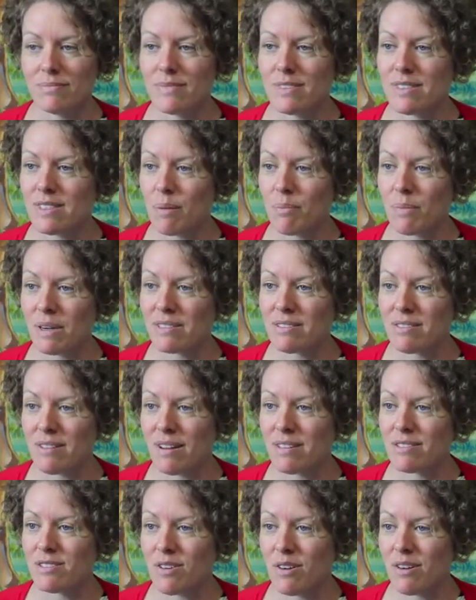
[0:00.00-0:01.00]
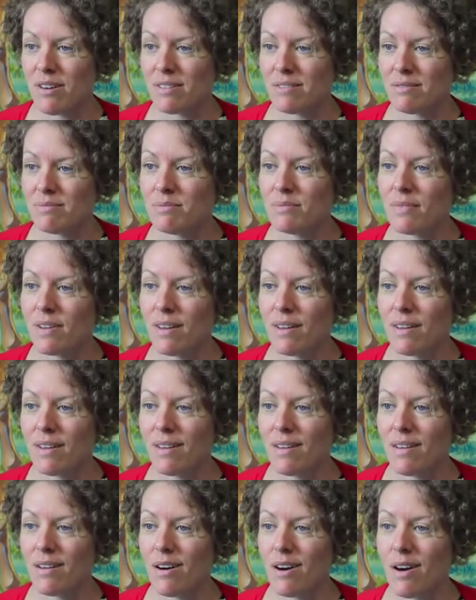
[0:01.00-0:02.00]
set my sights
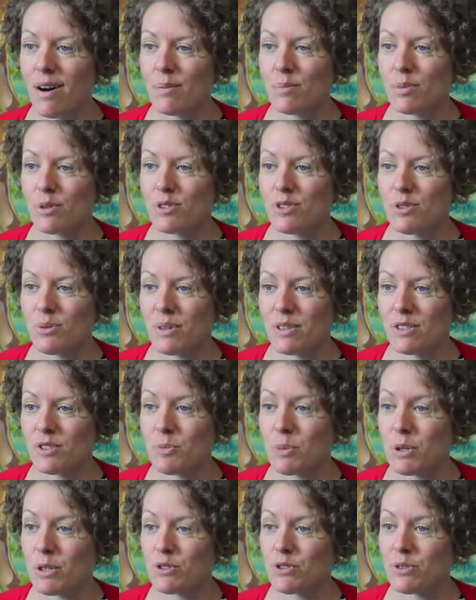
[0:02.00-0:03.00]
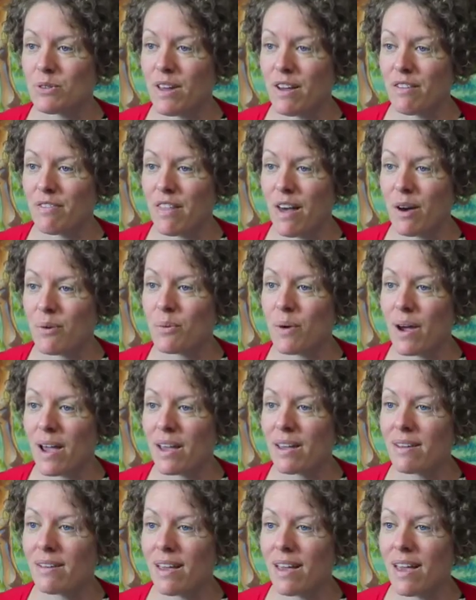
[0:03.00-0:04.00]
on pursuing a spiritual life that
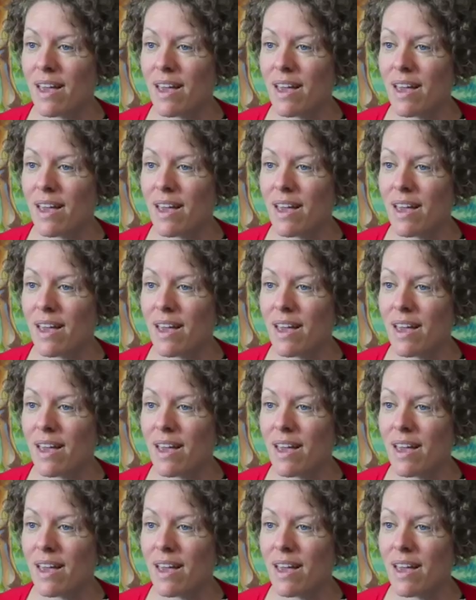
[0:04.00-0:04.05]
way.